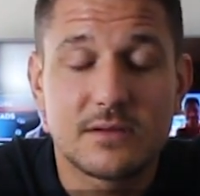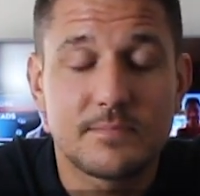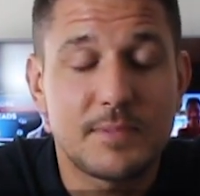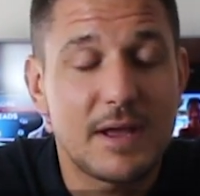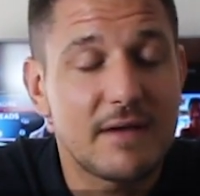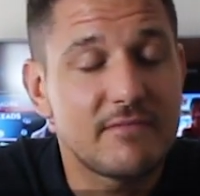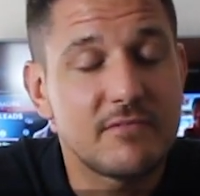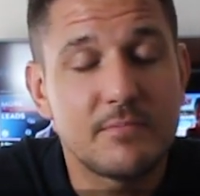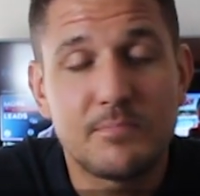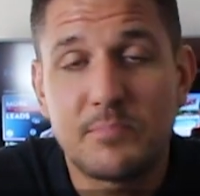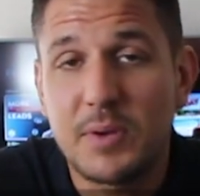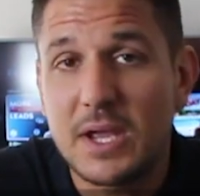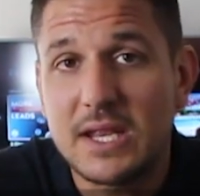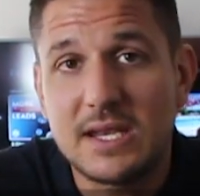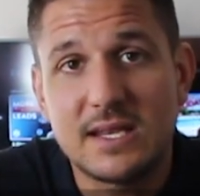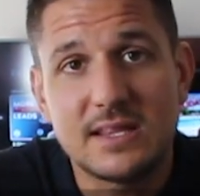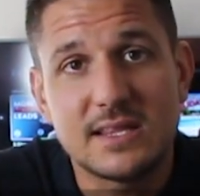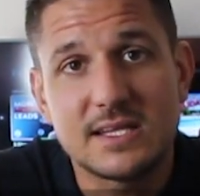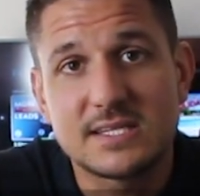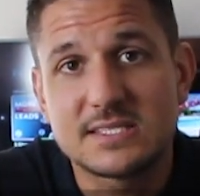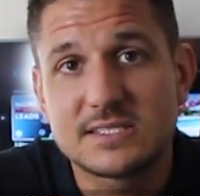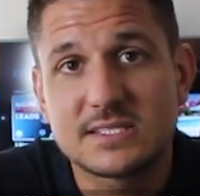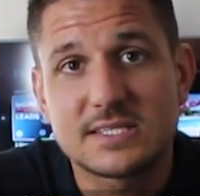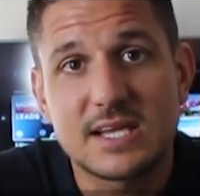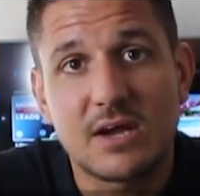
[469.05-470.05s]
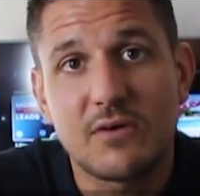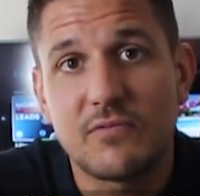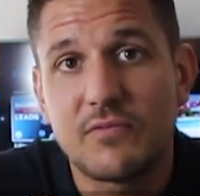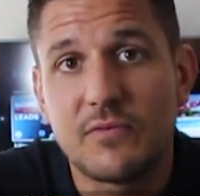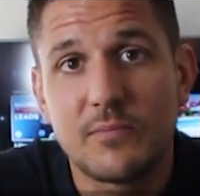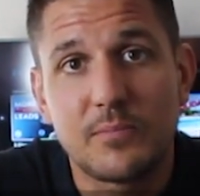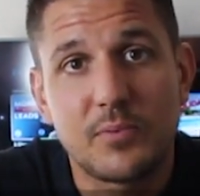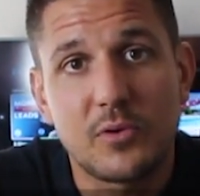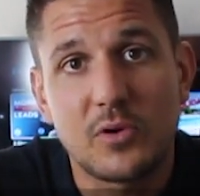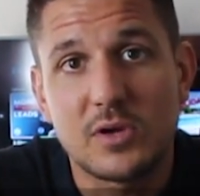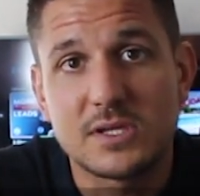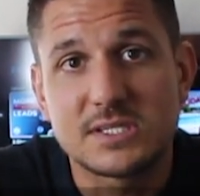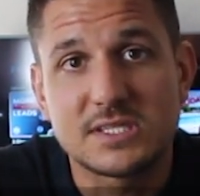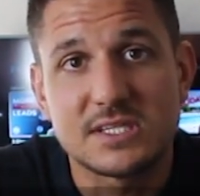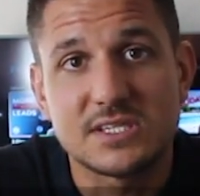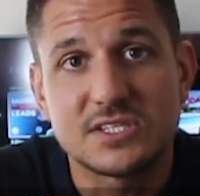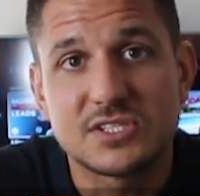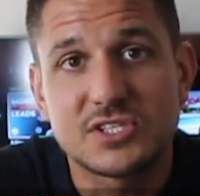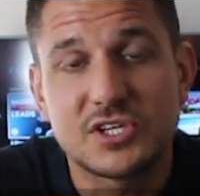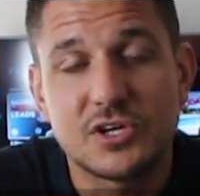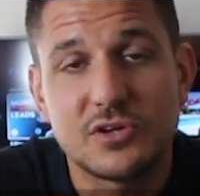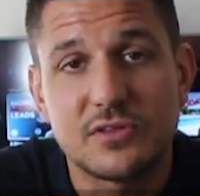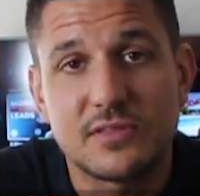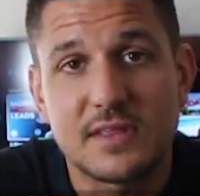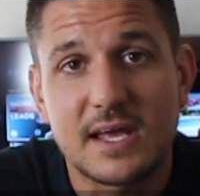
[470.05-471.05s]
Having been in this self-employed since
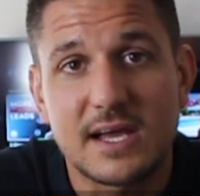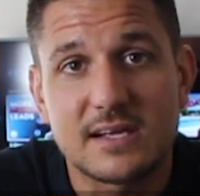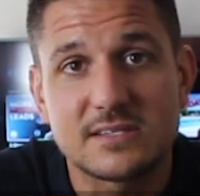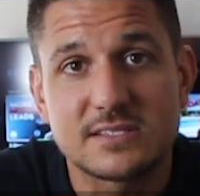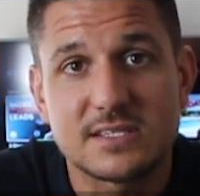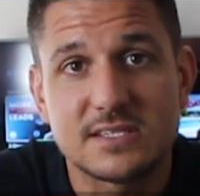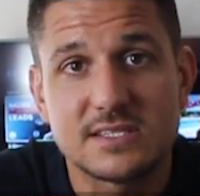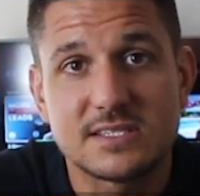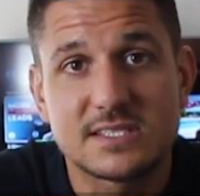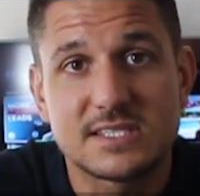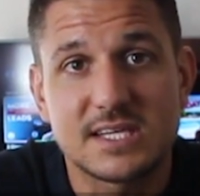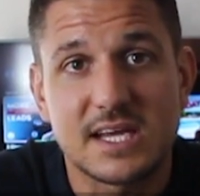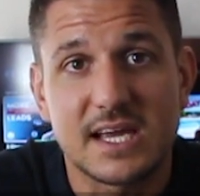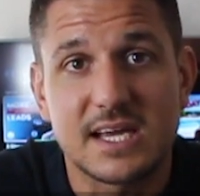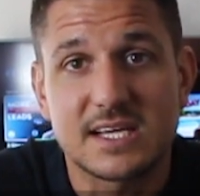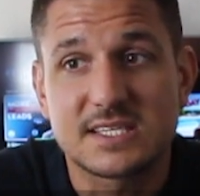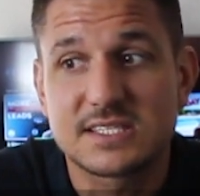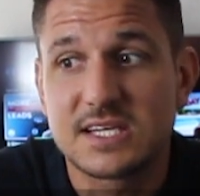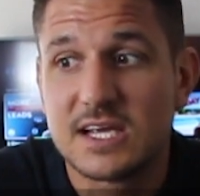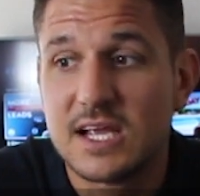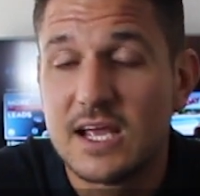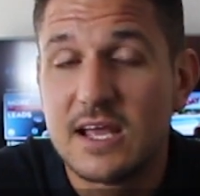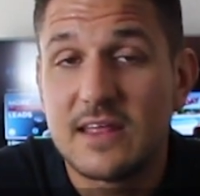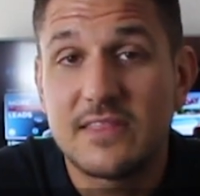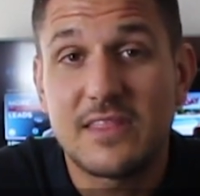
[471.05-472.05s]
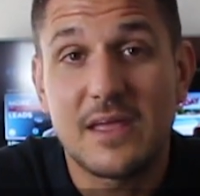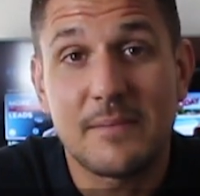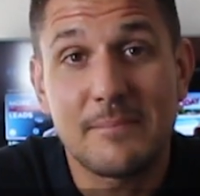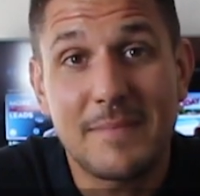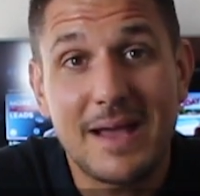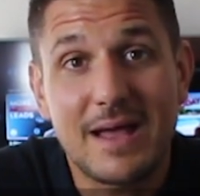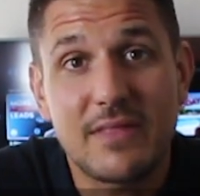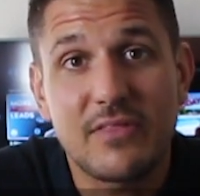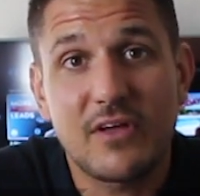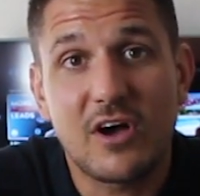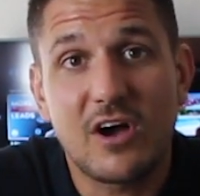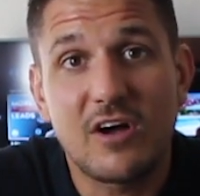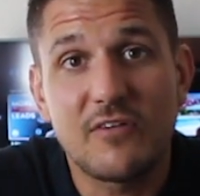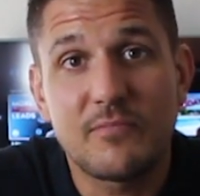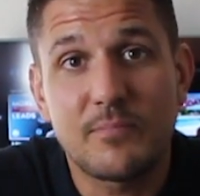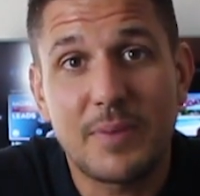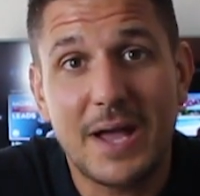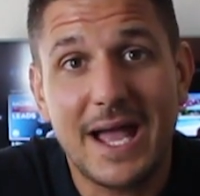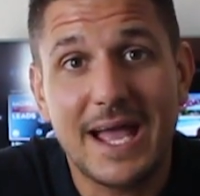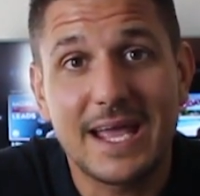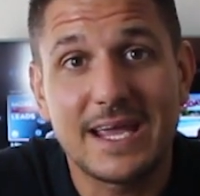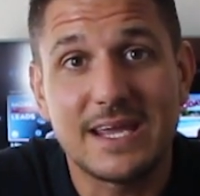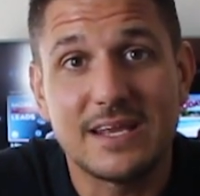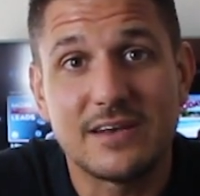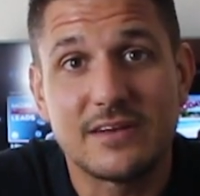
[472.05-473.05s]
two thousand six, the amount that I've
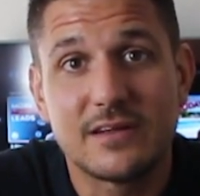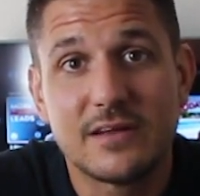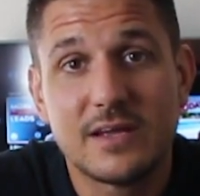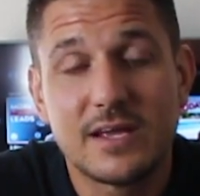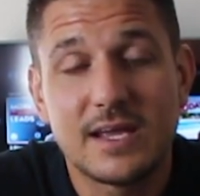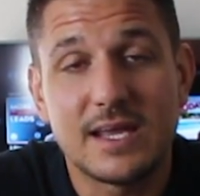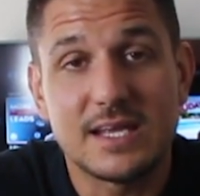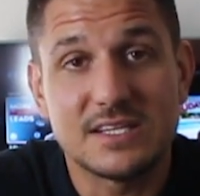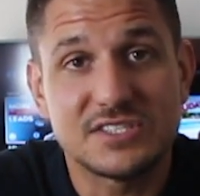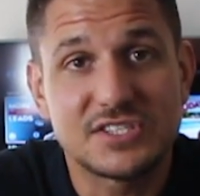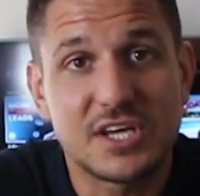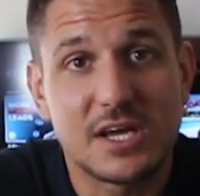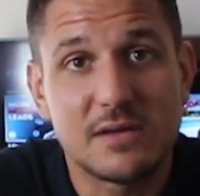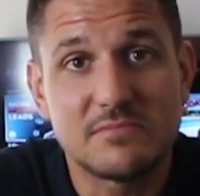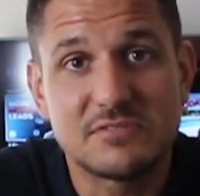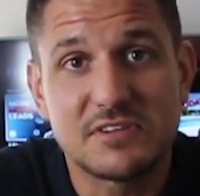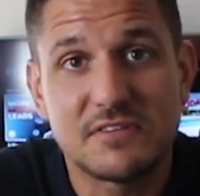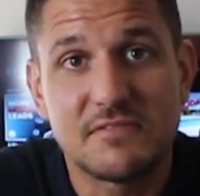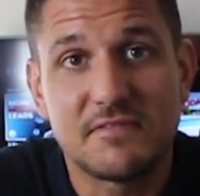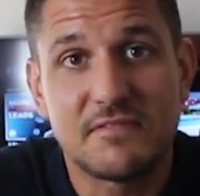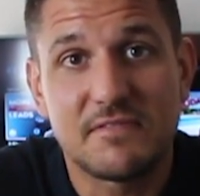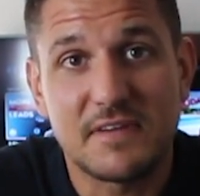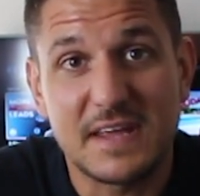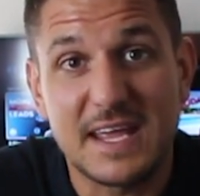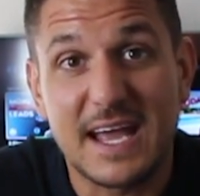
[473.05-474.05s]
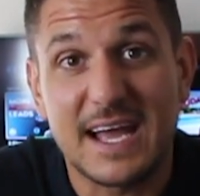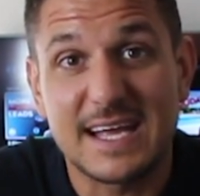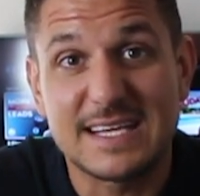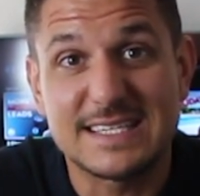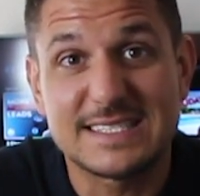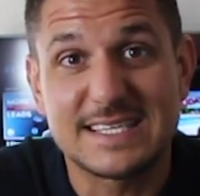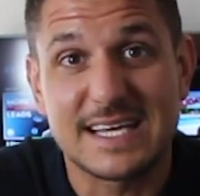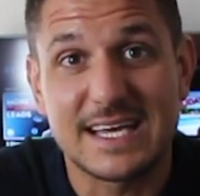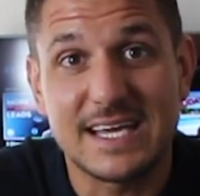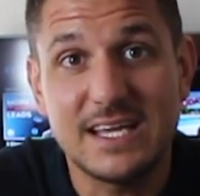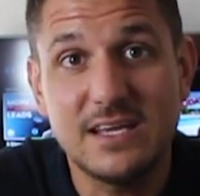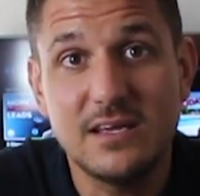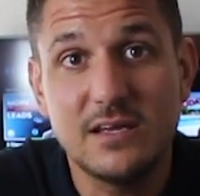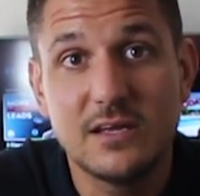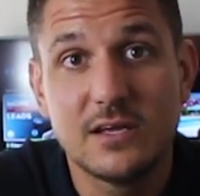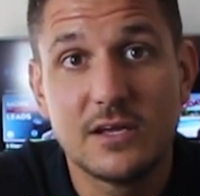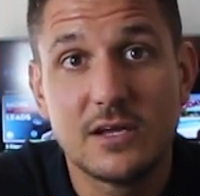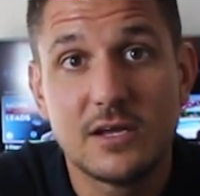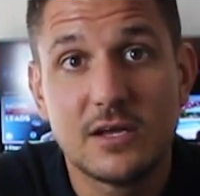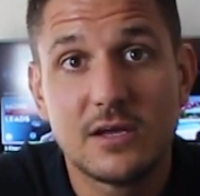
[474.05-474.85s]
paid in terms of V A T,